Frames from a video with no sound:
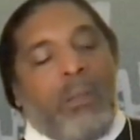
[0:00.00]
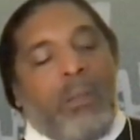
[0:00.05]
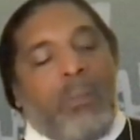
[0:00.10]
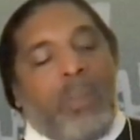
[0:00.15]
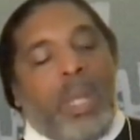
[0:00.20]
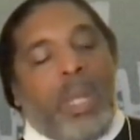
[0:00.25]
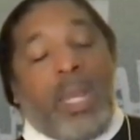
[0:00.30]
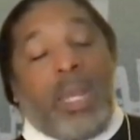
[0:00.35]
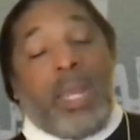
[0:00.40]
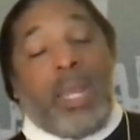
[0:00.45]

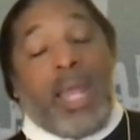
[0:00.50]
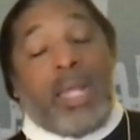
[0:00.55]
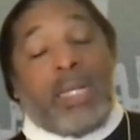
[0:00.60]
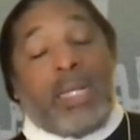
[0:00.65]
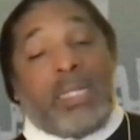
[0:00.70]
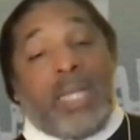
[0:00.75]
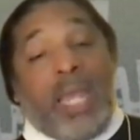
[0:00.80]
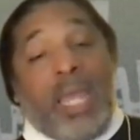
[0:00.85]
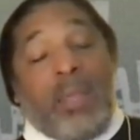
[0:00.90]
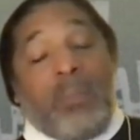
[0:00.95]
But in that
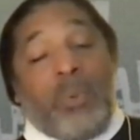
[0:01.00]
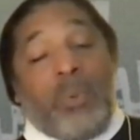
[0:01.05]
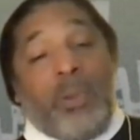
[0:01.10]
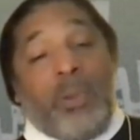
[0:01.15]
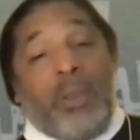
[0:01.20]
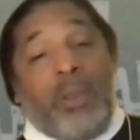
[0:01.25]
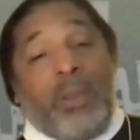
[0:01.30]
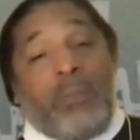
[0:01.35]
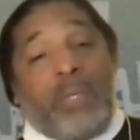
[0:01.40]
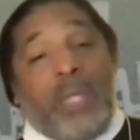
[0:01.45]
same
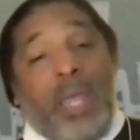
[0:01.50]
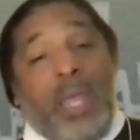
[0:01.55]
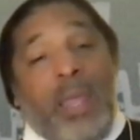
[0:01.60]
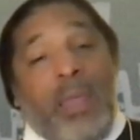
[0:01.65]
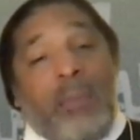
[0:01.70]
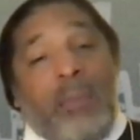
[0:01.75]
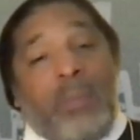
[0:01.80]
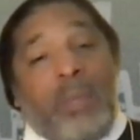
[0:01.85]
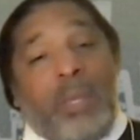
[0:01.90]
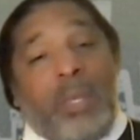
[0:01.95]
period of
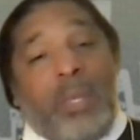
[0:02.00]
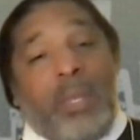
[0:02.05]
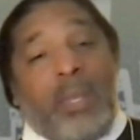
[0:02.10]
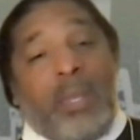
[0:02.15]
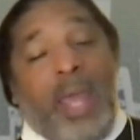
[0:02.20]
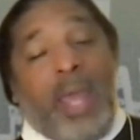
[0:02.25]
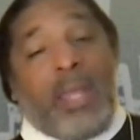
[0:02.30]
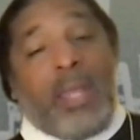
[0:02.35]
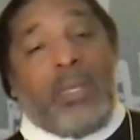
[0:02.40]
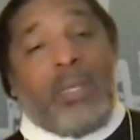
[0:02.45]
time, in the
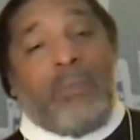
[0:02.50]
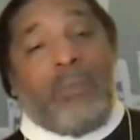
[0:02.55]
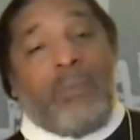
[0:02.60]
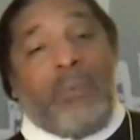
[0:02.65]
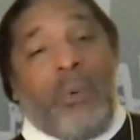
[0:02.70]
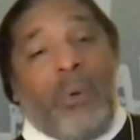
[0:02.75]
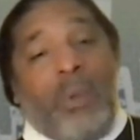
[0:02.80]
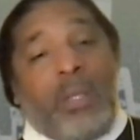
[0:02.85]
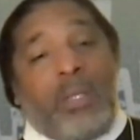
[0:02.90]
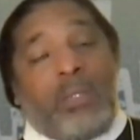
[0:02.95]

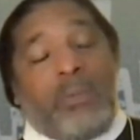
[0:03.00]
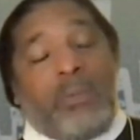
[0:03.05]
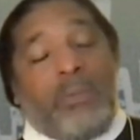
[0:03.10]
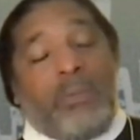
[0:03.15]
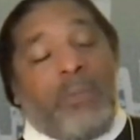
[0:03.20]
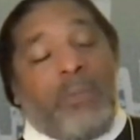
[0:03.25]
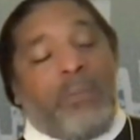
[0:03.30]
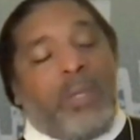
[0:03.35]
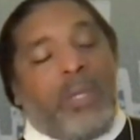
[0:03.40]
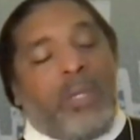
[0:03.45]
1940s and
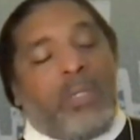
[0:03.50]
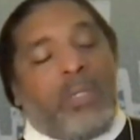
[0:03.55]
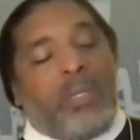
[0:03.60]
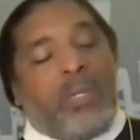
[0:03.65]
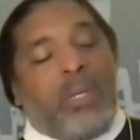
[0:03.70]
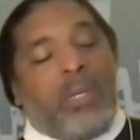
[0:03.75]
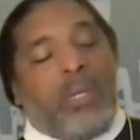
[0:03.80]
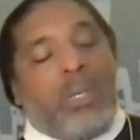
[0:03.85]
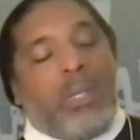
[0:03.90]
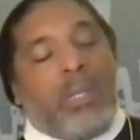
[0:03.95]
50s,
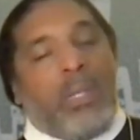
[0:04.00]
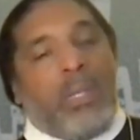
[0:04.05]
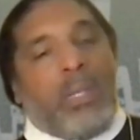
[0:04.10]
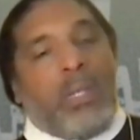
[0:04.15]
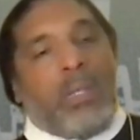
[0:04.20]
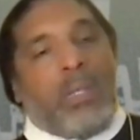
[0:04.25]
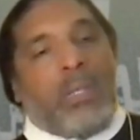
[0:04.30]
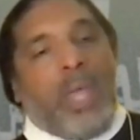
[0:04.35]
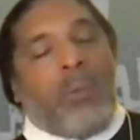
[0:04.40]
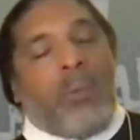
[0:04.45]

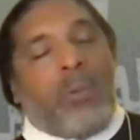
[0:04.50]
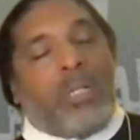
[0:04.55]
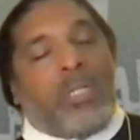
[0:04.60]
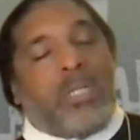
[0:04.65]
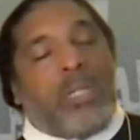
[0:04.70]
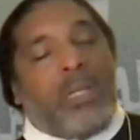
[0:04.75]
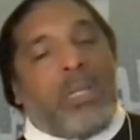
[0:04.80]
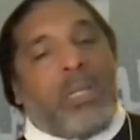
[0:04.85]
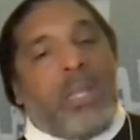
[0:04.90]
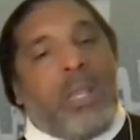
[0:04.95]
there was
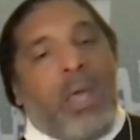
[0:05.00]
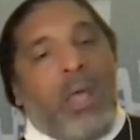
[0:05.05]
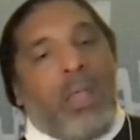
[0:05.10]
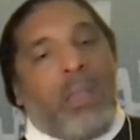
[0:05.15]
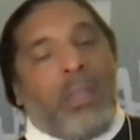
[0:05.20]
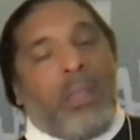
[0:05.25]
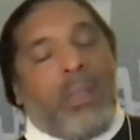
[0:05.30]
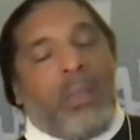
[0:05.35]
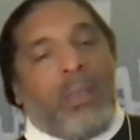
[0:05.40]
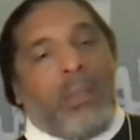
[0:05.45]

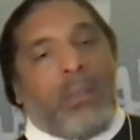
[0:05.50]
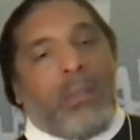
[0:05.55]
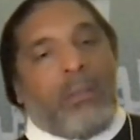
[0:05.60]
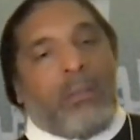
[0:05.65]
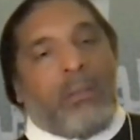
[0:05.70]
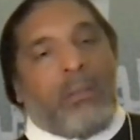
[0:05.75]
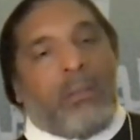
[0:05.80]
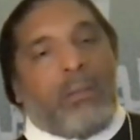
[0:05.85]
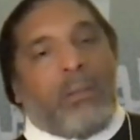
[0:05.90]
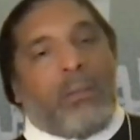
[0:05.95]
another
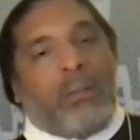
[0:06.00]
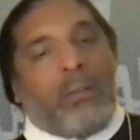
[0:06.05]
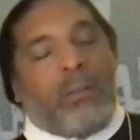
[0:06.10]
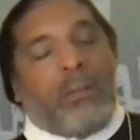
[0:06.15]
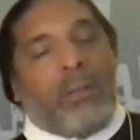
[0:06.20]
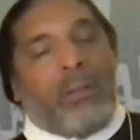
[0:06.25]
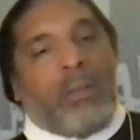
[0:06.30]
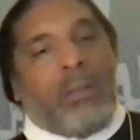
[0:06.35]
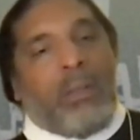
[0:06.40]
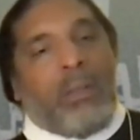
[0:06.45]

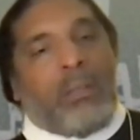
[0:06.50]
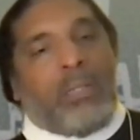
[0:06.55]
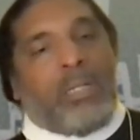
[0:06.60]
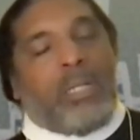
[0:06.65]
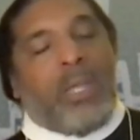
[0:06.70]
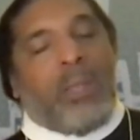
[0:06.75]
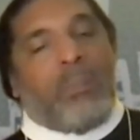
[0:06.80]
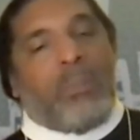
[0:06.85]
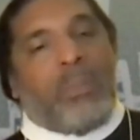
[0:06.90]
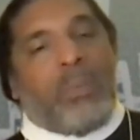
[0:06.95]

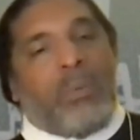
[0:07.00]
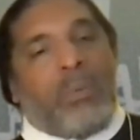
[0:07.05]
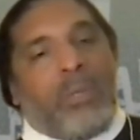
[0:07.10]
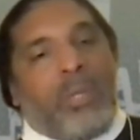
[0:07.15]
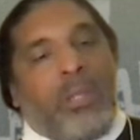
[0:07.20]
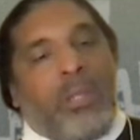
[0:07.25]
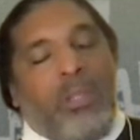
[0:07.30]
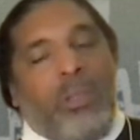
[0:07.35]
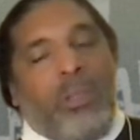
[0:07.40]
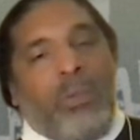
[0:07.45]
attempt
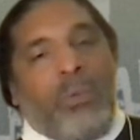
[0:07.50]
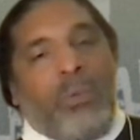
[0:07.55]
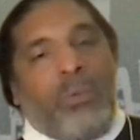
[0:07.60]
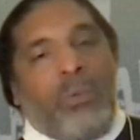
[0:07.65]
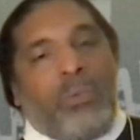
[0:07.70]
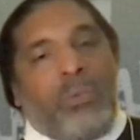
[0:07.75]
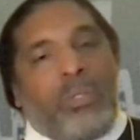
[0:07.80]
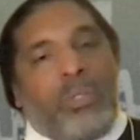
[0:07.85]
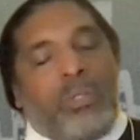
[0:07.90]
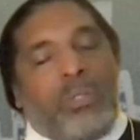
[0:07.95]
to
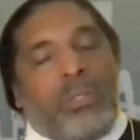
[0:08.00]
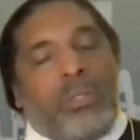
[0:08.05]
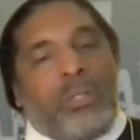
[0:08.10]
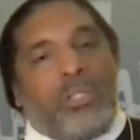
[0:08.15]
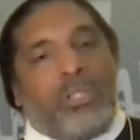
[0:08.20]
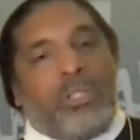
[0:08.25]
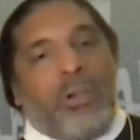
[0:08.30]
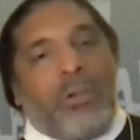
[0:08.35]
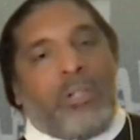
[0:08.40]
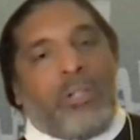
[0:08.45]
use the
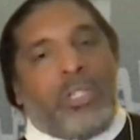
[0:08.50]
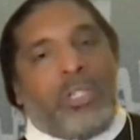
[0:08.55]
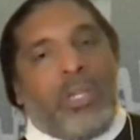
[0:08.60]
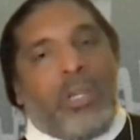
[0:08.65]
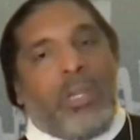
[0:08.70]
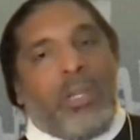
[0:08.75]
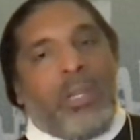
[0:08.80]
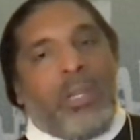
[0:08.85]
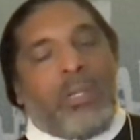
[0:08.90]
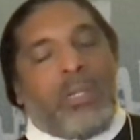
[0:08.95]
church
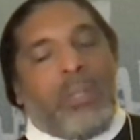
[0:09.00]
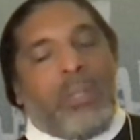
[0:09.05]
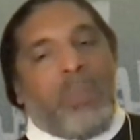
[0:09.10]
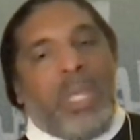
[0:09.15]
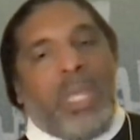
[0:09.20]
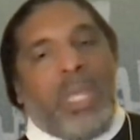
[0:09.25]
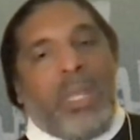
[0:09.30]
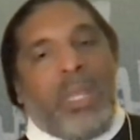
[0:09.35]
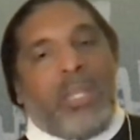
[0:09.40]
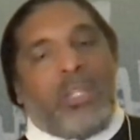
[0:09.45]
to
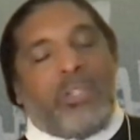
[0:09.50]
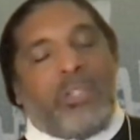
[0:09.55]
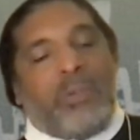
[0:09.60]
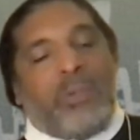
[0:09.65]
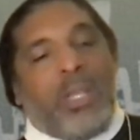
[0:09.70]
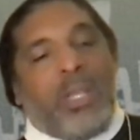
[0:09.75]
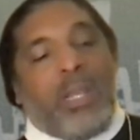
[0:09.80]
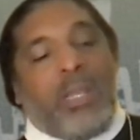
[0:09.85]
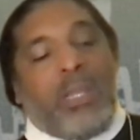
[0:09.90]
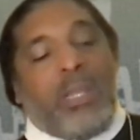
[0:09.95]
meet
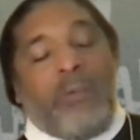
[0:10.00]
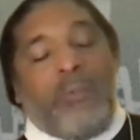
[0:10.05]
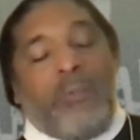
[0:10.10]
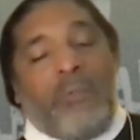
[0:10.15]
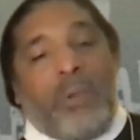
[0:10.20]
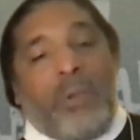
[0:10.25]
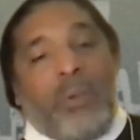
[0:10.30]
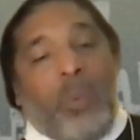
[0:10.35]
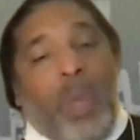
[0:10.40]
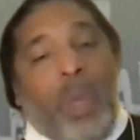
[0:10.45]
history in a
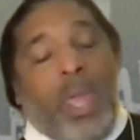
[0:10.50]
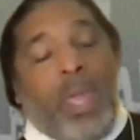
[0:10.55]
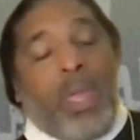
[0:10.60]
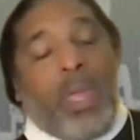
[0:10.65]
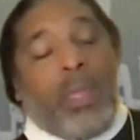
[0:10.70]
different way.